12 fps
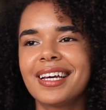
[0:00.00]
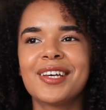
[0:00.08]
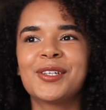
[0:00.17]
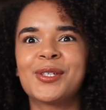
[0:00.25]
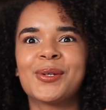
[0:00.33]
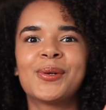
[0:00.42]

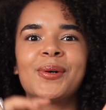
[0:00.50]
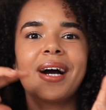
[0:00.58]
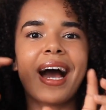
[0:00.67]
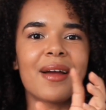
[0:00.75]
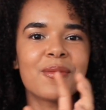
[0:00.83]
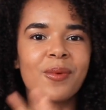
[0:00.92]
so
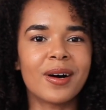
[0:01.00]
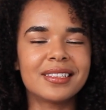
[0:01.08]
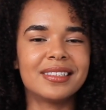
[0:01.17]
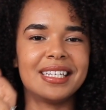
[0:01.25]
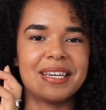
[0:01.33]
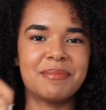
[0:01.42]
I want
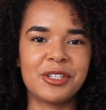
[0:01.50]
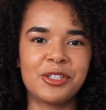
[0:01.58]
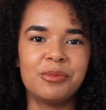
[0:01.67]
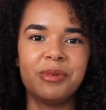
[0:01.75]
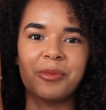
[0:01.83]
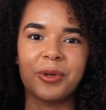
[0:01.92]
the image to
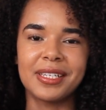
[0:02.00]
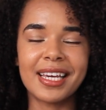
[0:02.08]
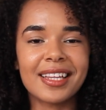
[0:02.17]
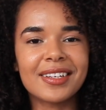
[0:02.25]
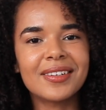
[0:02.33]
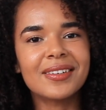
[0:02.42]
be more
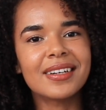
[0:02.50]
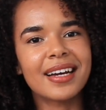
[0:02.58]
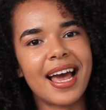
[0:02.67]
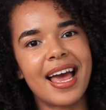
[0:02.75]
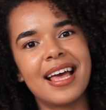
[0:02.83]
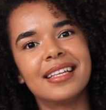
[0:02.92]
yellow,
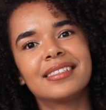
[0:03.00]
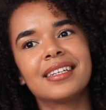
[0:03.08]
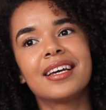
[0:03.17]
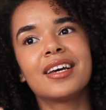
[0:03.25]
and